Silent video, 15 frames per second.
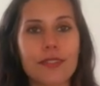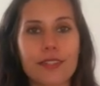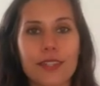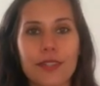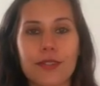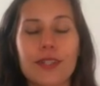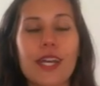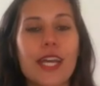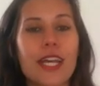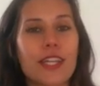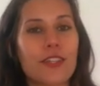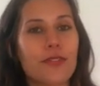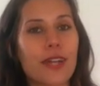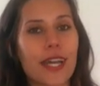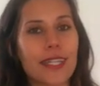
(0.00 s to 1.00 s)
So
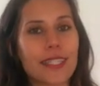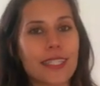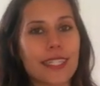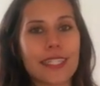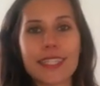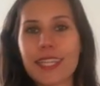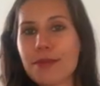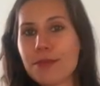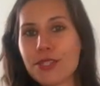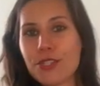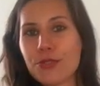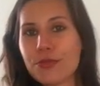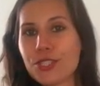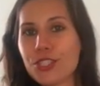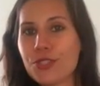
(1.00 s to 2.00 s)
you guys can let me
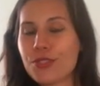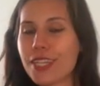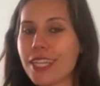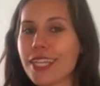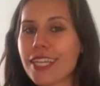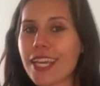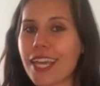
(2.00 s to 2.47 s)
know what you think,